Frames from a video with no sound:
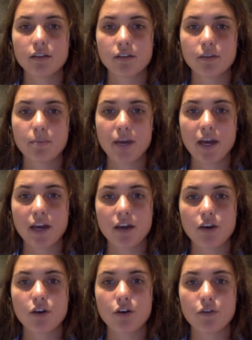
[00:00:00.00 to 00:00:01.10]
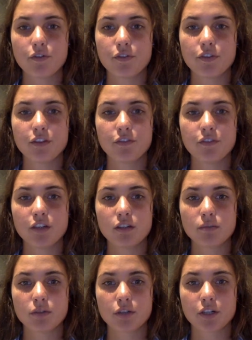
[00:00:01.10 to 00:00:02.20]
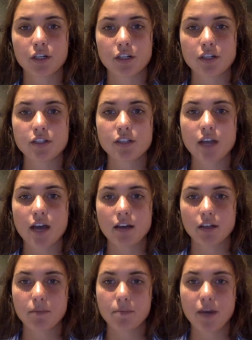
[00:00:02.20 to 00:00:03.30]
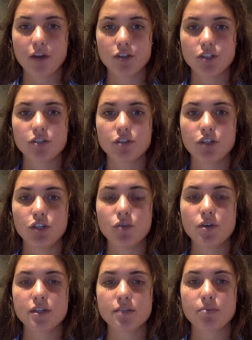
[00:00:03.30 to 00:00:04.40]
The pay of the field workers compared to the U.S.